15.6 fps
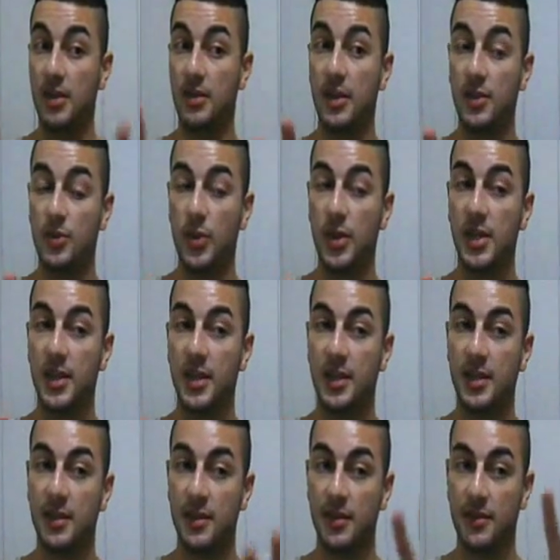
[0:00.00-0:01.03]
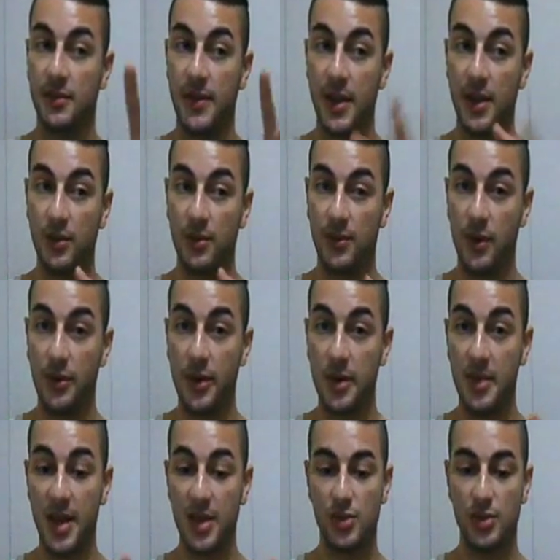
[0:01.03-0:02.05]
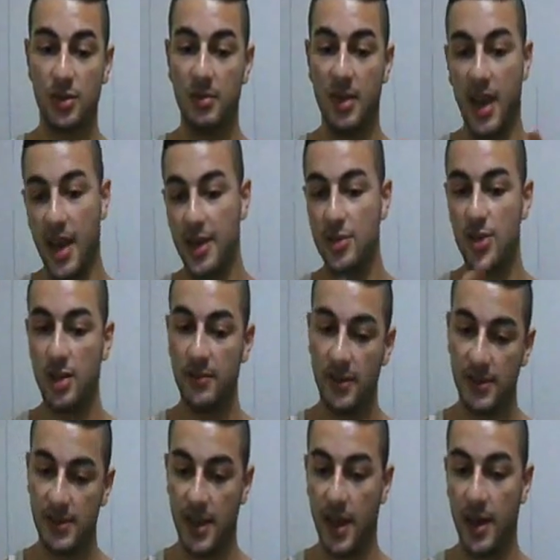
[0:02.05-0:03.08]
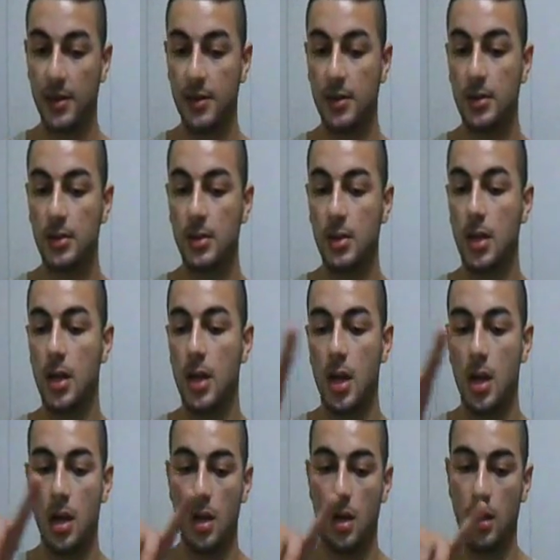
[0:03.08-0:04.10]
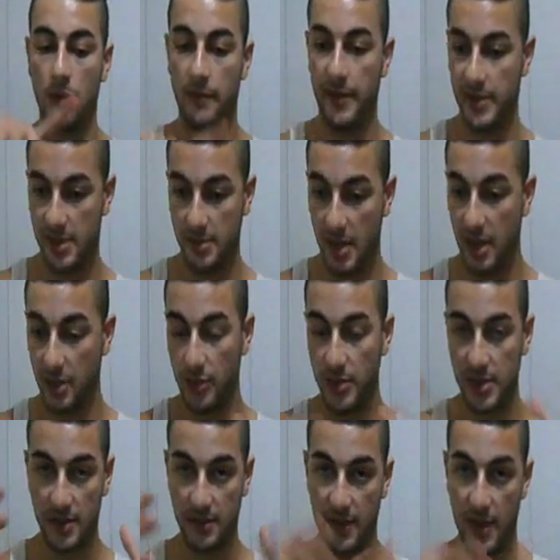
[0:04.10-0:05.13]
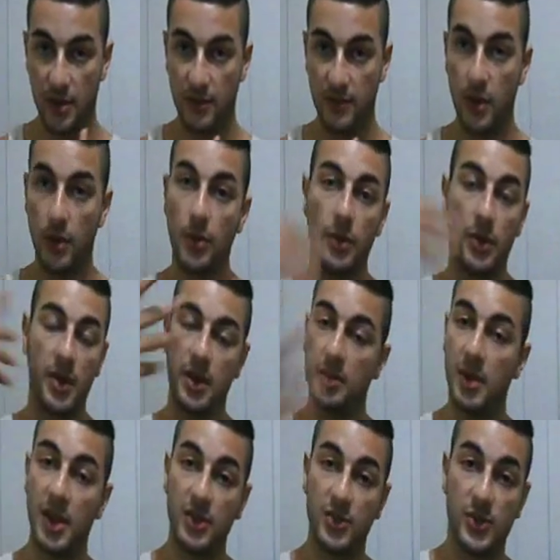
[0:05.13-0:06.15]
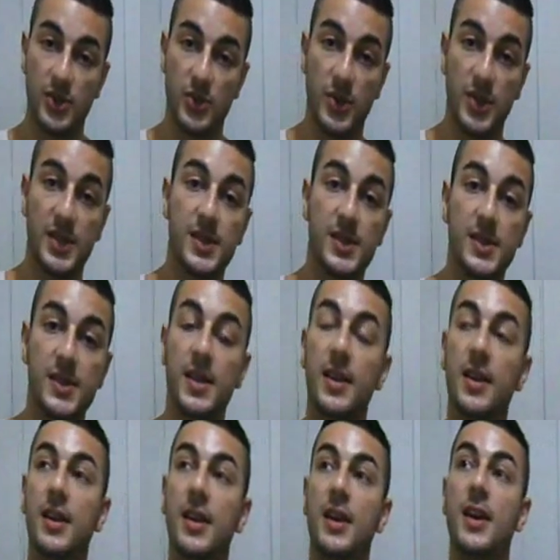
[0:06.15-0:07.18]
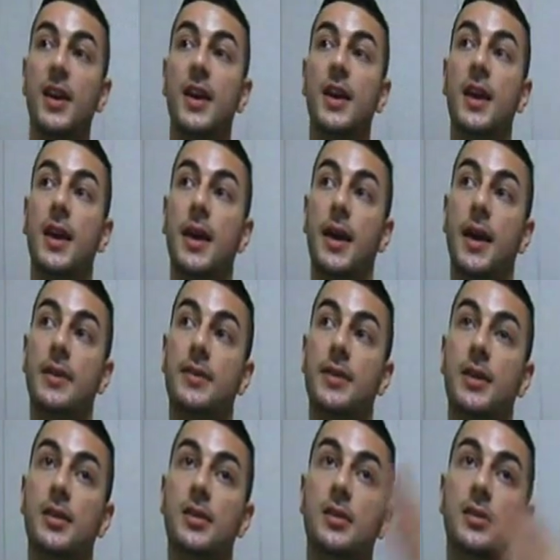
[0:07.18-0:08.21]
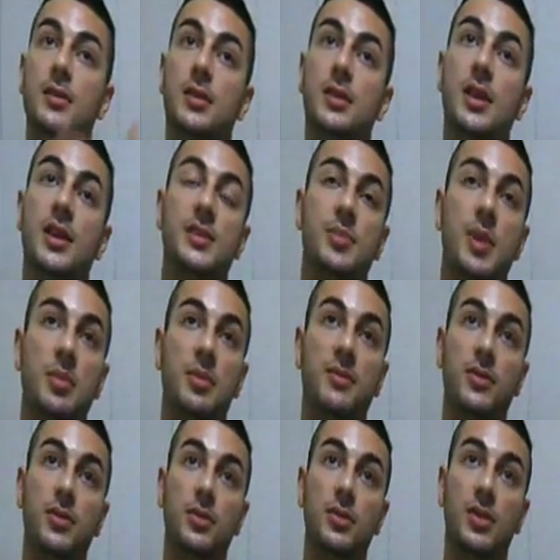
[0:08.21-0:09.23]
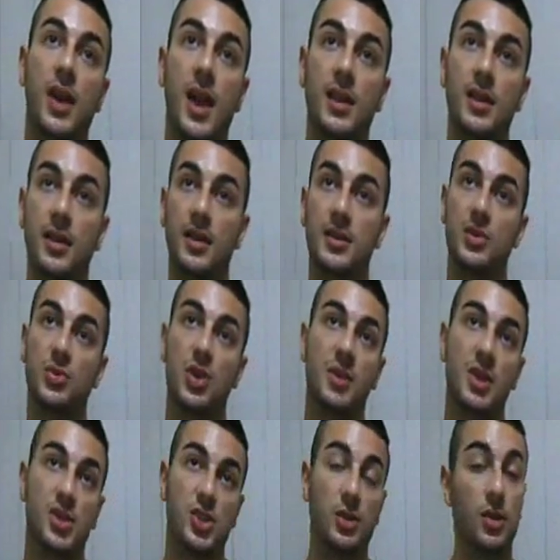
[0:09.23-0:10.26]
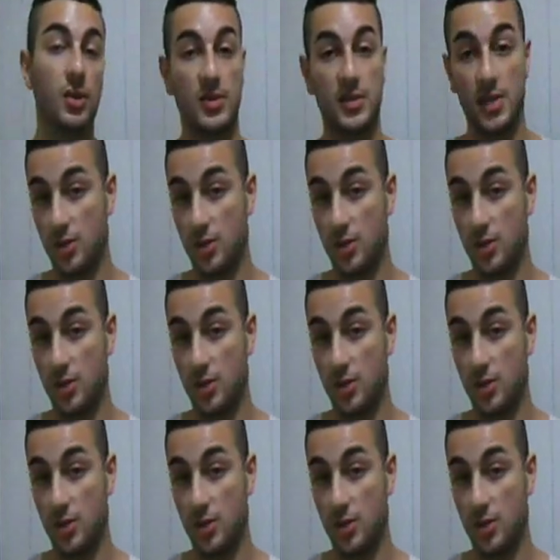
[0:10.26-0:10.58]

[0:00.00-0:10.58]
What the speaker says: They'd win it in a fatal 4-way match. It'd be AJ versus Caitlyn versus the Bella Twins in a fatal 4-way. One of the Bella Twins wins. And then the next pay-per-view, Caitlyn gets a rematch clause.